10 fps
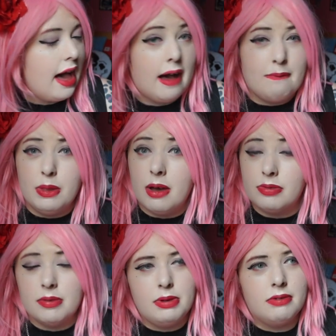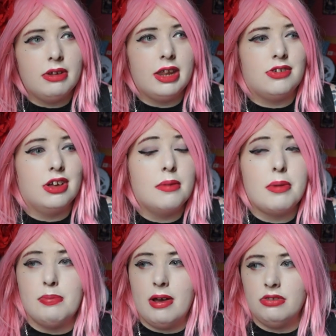Um, no, they've been really chill.
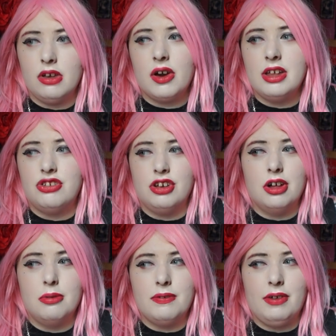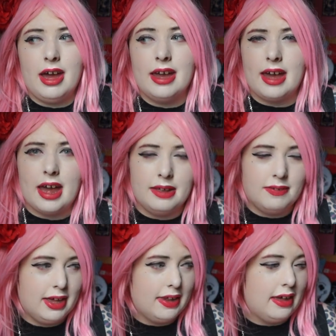My parents are quite chill with like
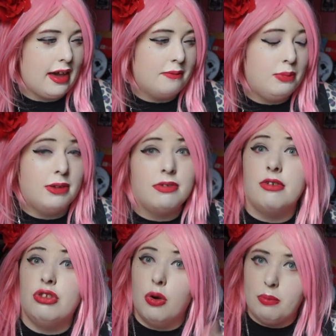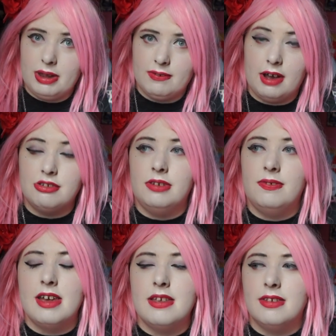anything. Like I've been through so many fashion
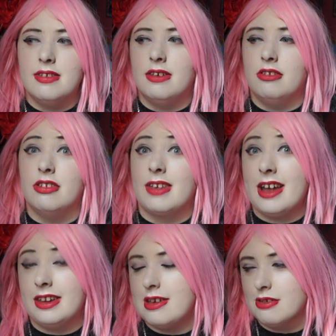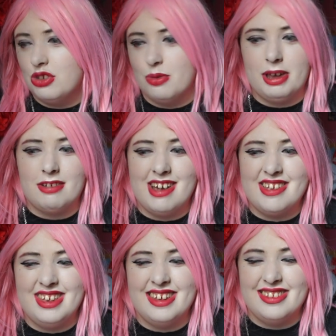phases. They're just kind of used to my
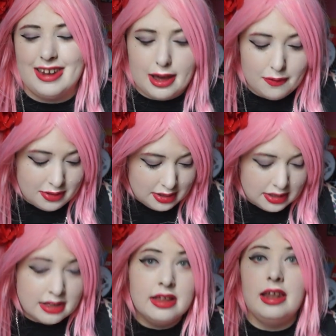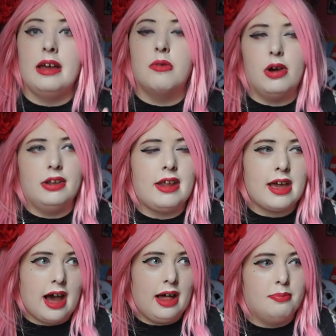craziness now. Like one
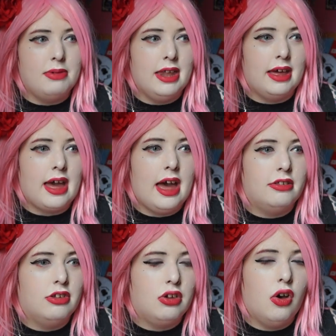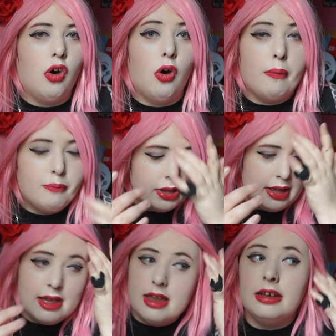day I'll be like head to toe
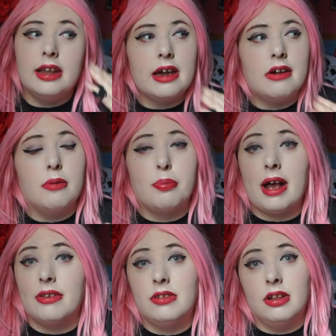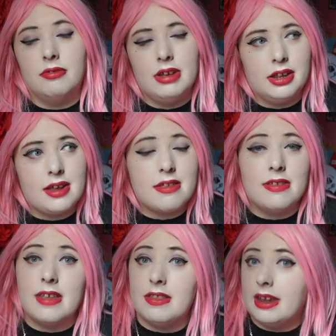in glitter pastel realness
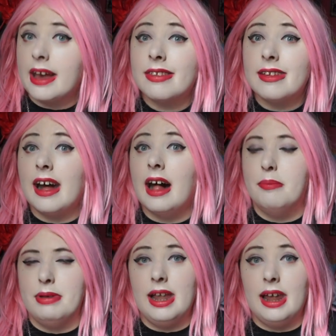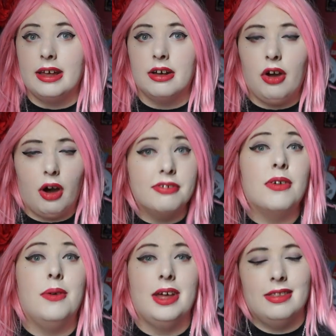and then the next day I'll be like a goth
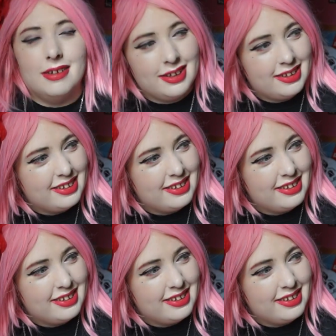queen.